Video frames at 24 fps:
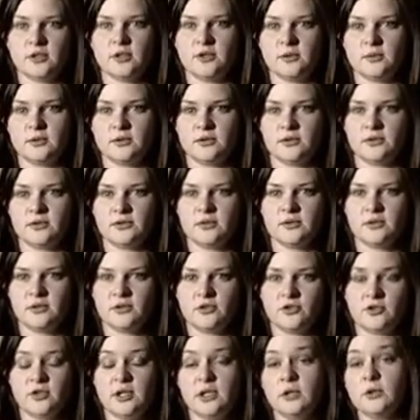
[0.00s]
to go and
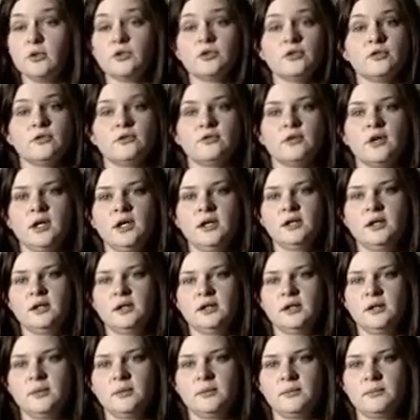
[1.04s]
see lots of
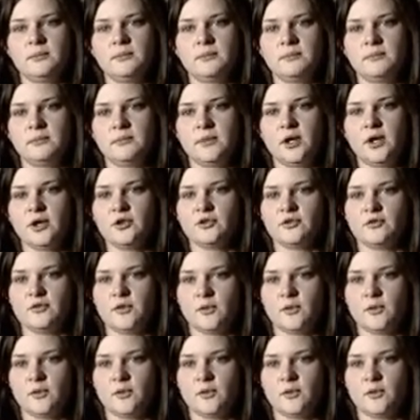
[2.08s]
parts